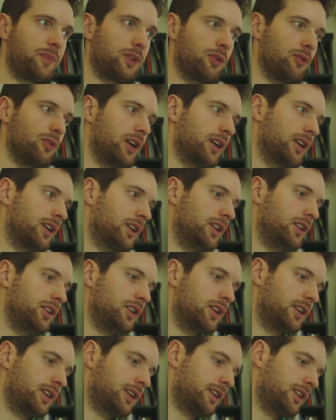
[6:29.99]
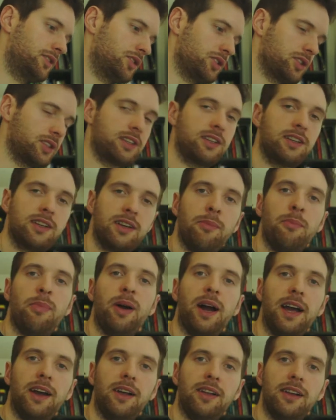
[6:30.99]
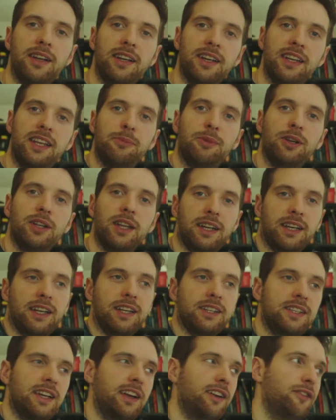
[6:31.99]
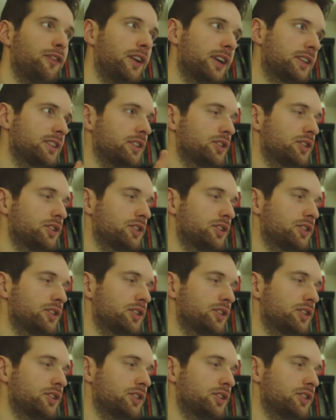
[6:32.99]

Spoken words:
where you just compile and keep collecting sound effects.